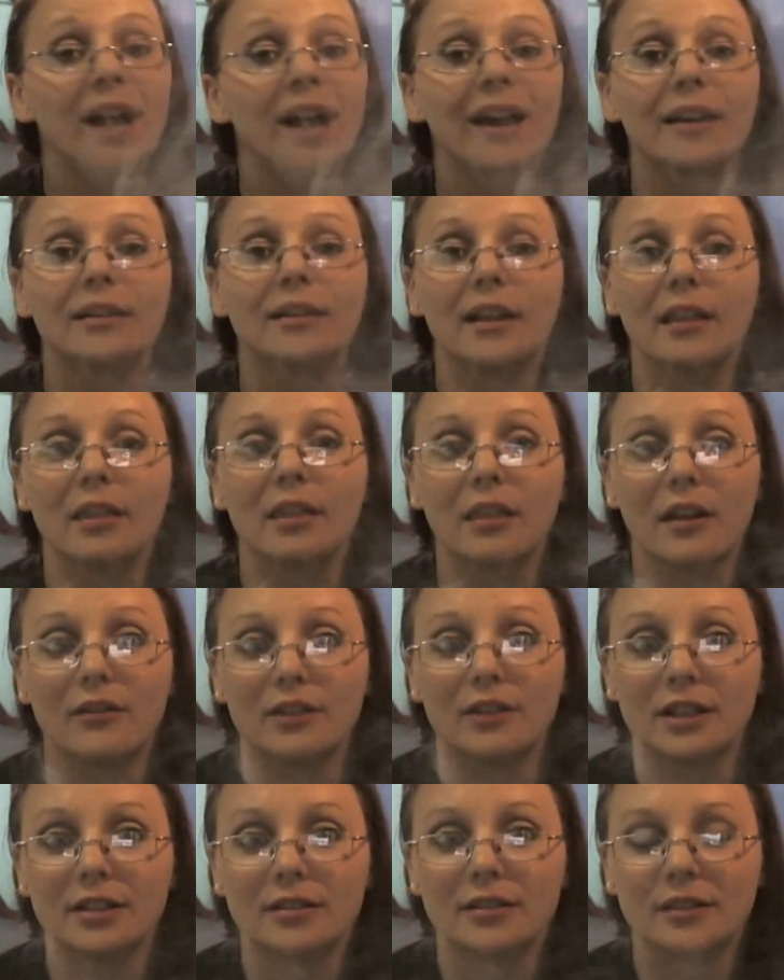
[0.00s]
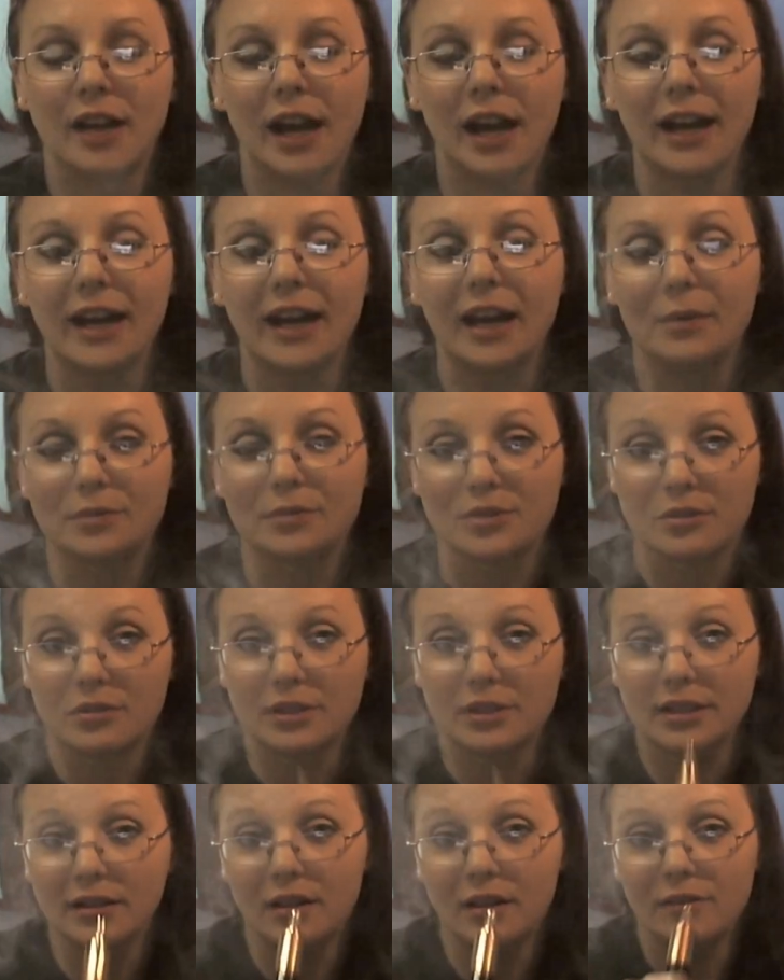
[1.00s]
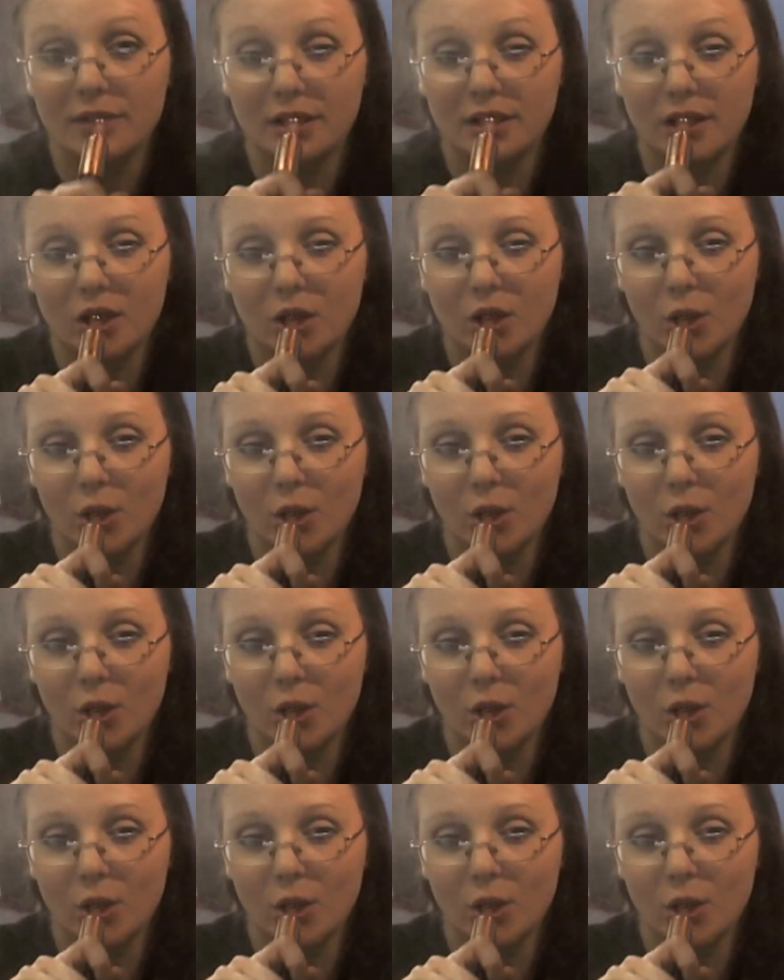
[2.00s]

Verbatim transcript: And I love it. I absolutely love it.